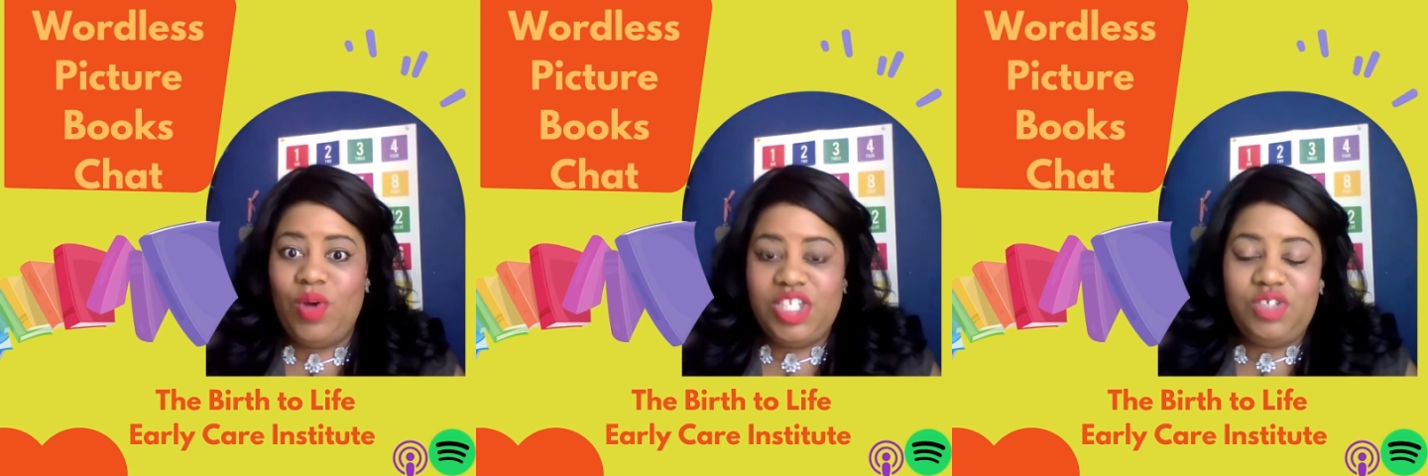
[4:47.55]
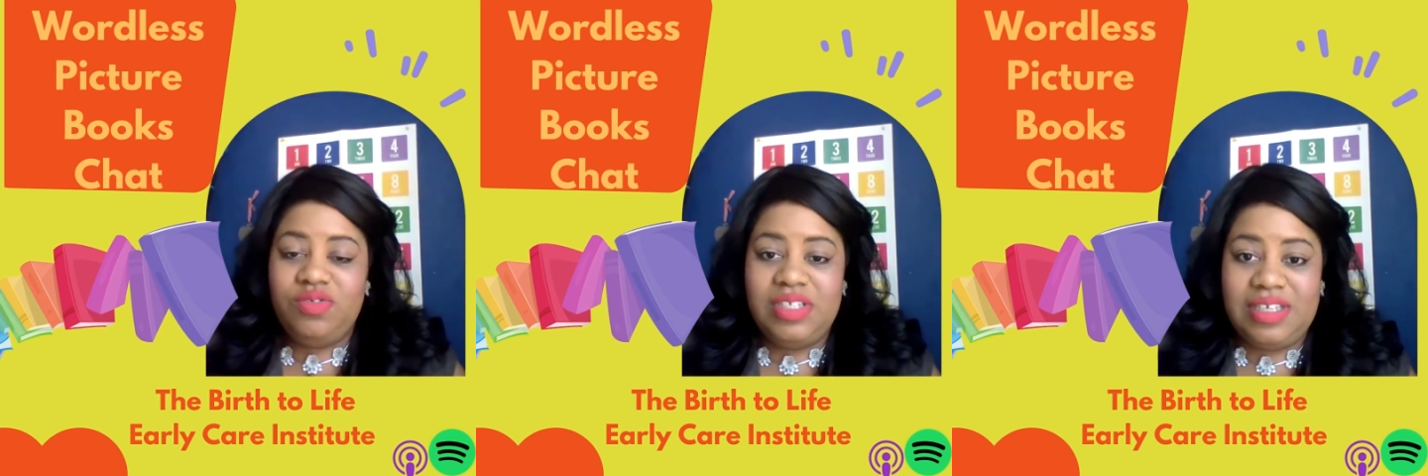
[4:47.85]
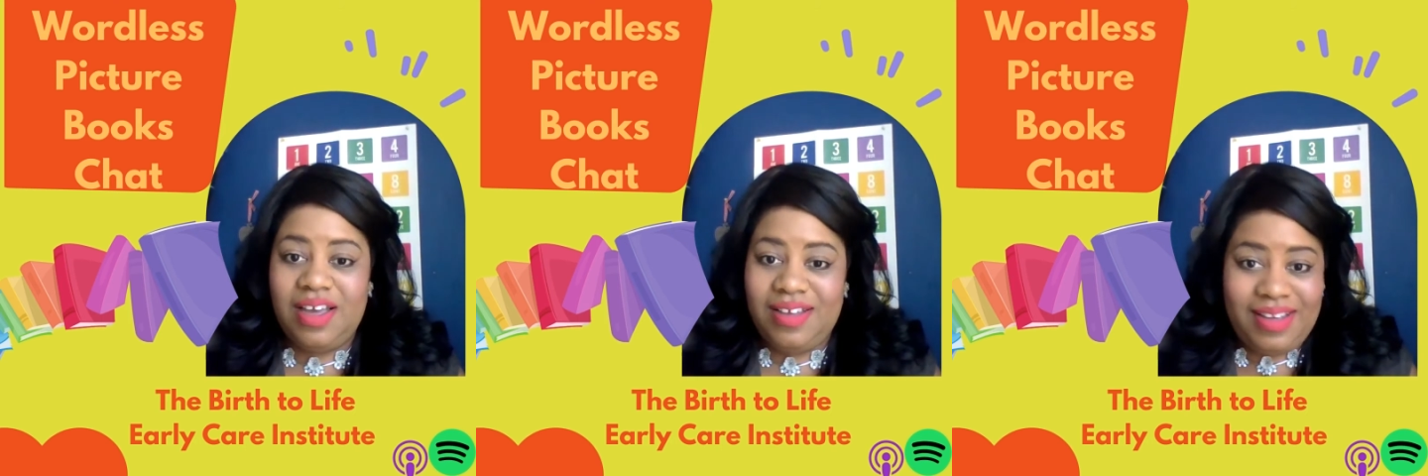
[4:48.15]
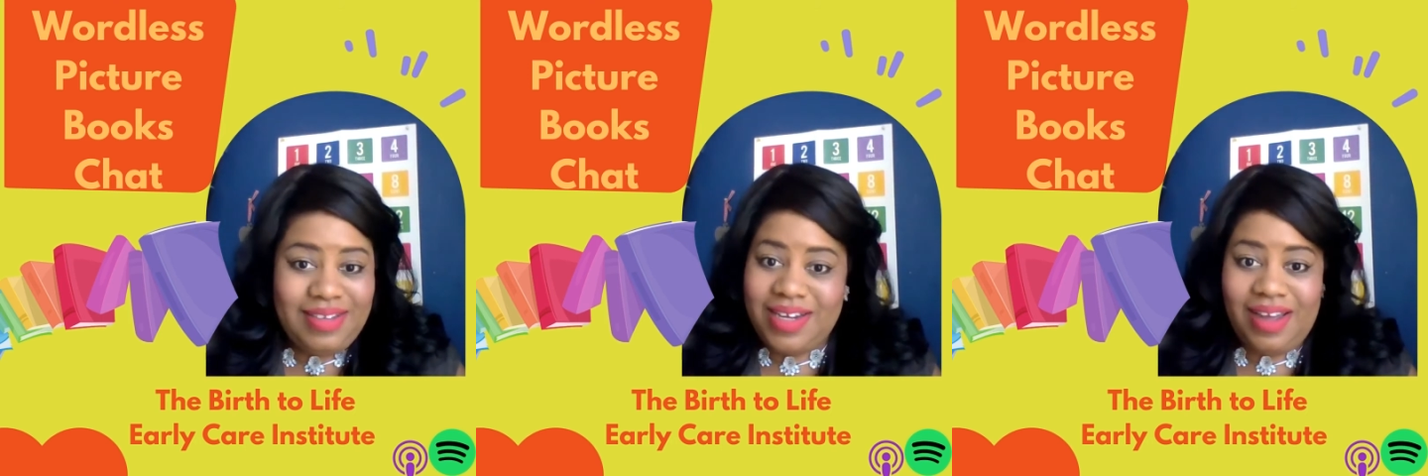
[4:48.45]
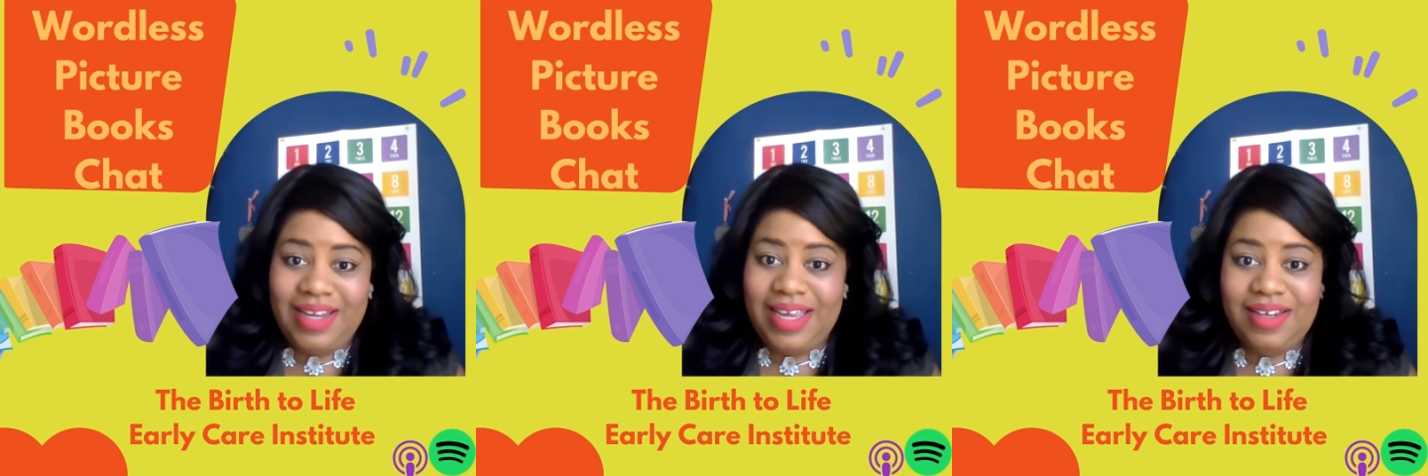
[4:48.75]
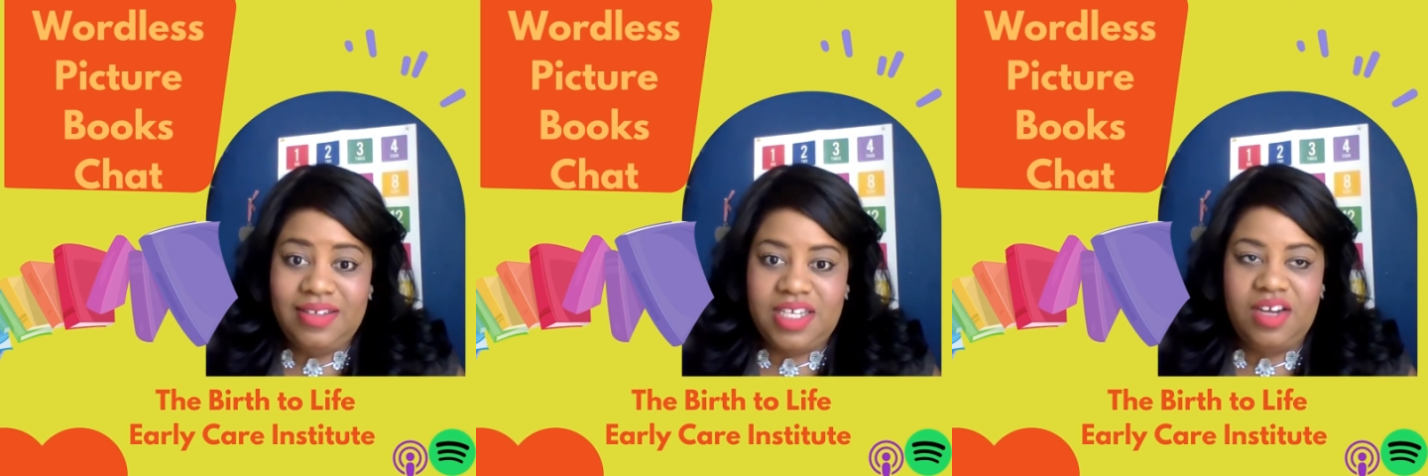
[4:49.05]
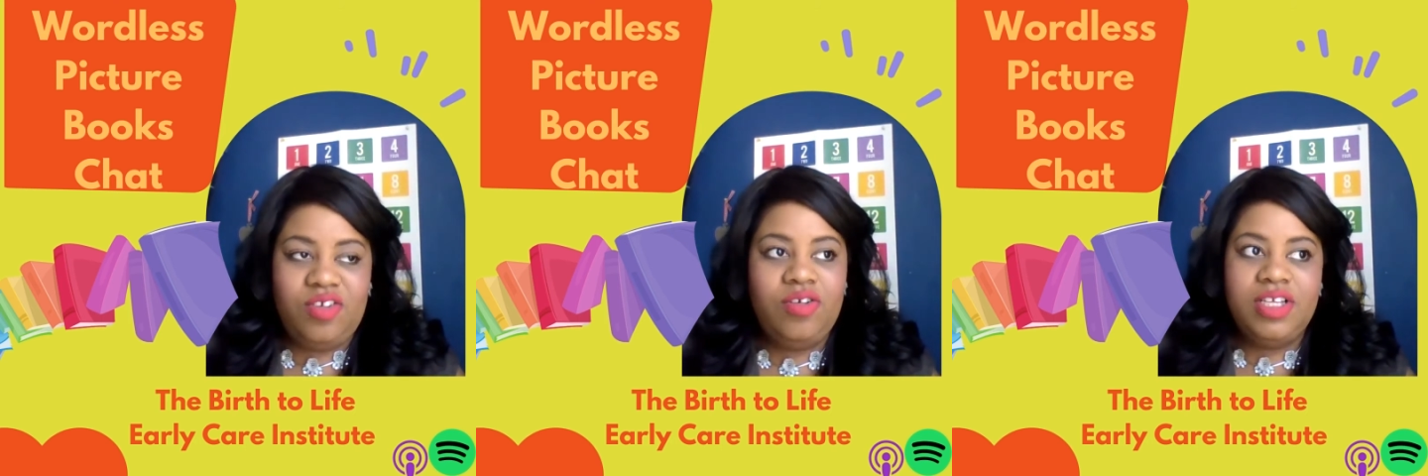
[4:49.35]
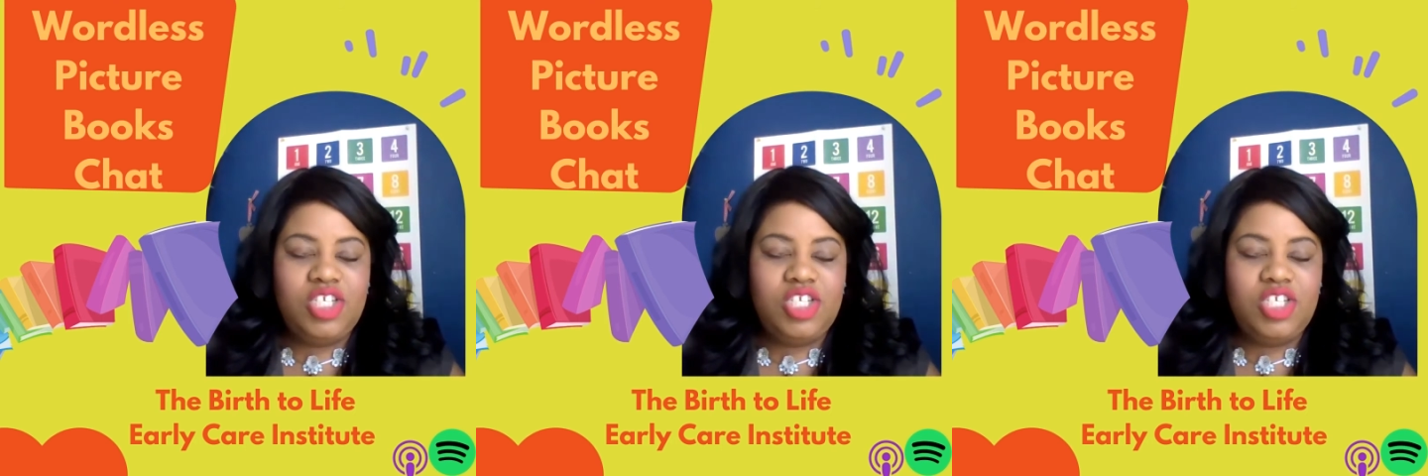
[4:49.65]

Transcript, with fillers: once you get done eating dinner,